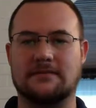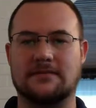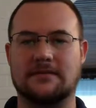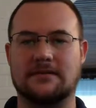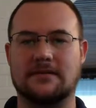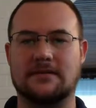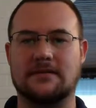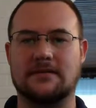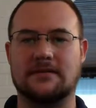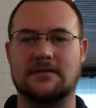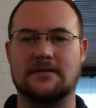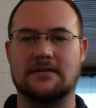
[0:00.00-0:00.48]

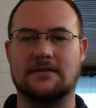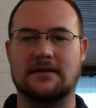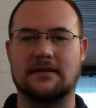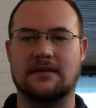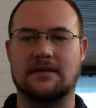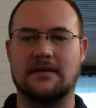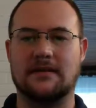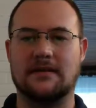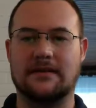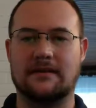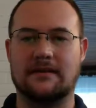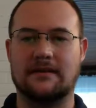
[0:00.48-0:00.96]
to
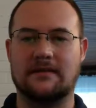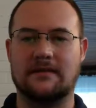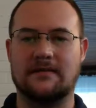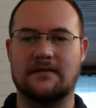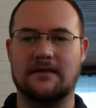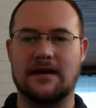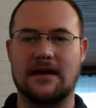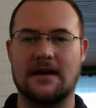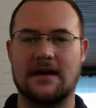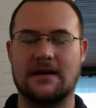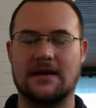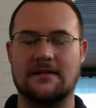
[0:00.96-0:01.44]

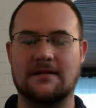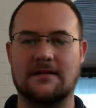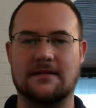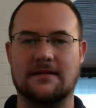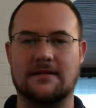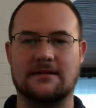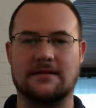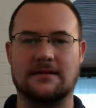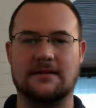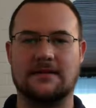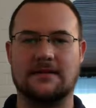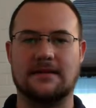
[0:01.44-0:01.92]
clarify and
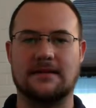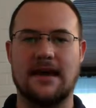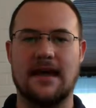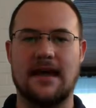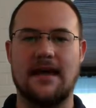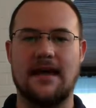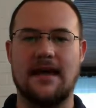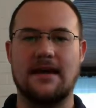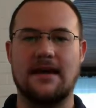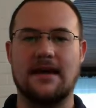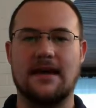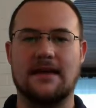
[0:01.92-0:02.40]
things like
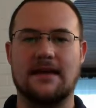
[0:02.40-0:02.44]
that.